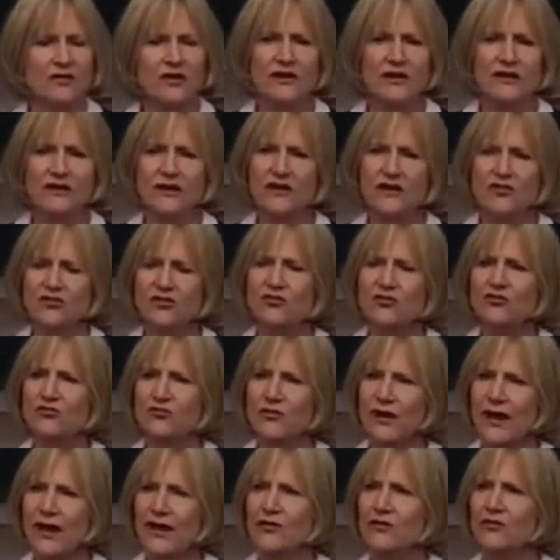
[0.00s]
the United Nations,
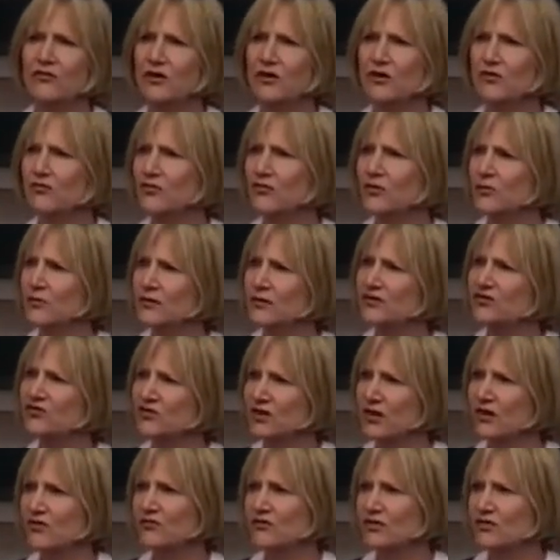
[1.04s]
rather than affirming
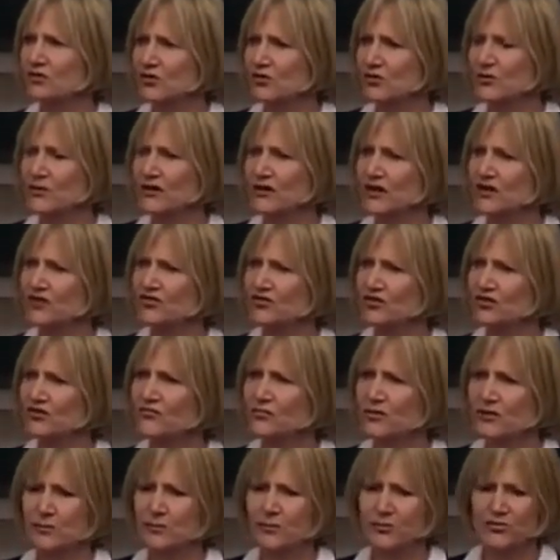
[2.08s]
self-determination
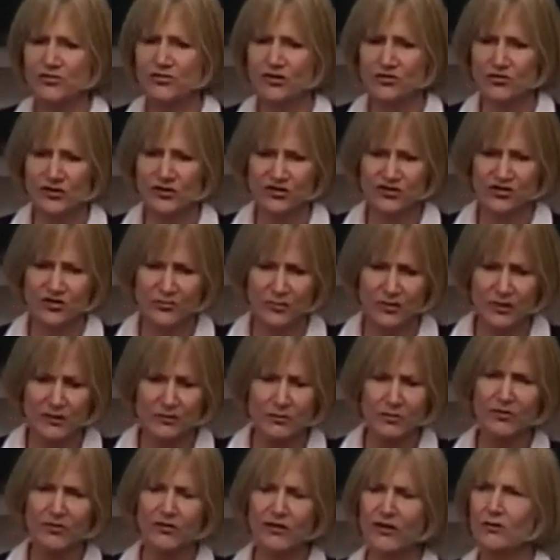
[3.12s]
of peoples in which the
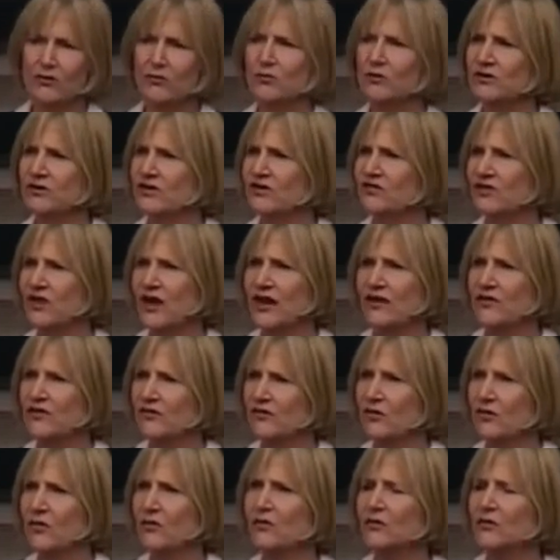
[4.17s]
people there would decide
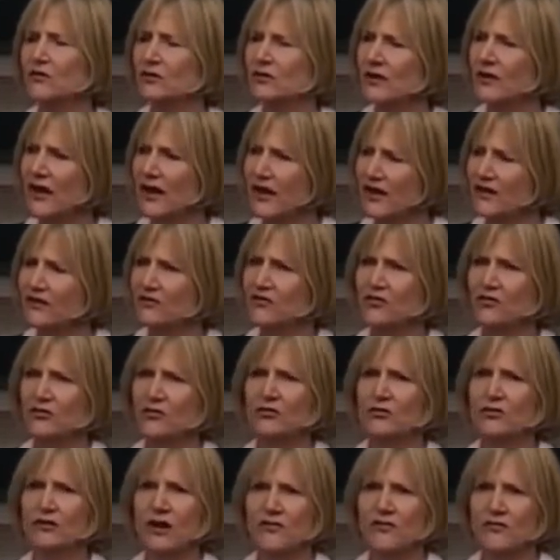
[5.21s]
their own land, their
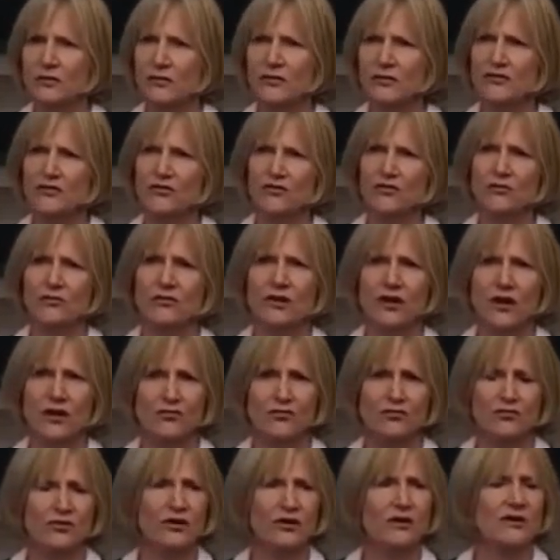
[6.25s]
own government, their own
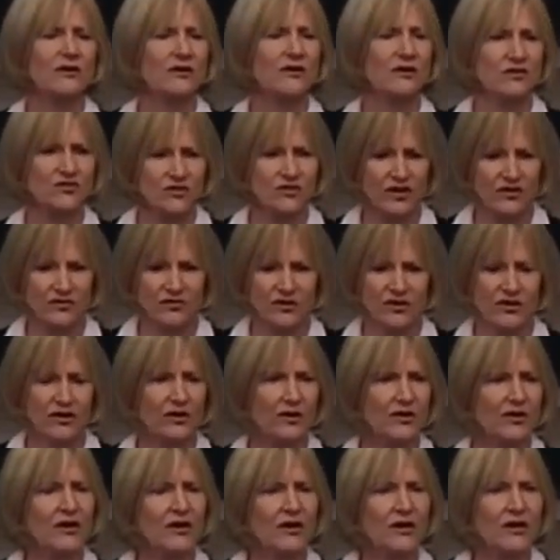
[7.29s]
country, etc.,
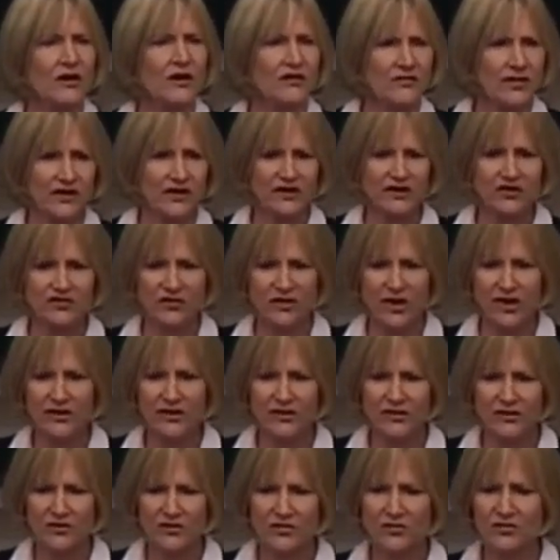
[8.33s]
they
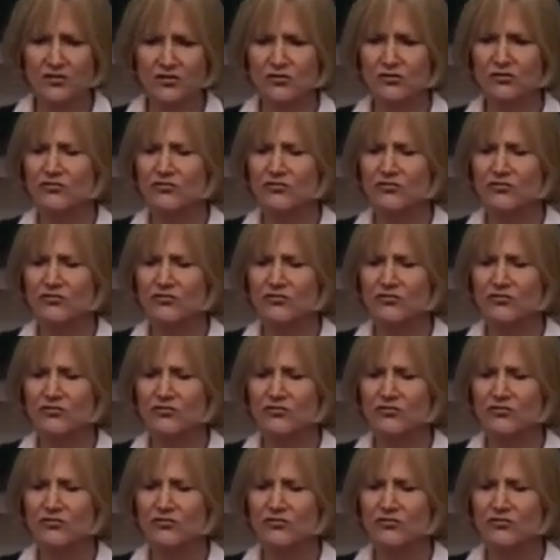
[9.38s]
decided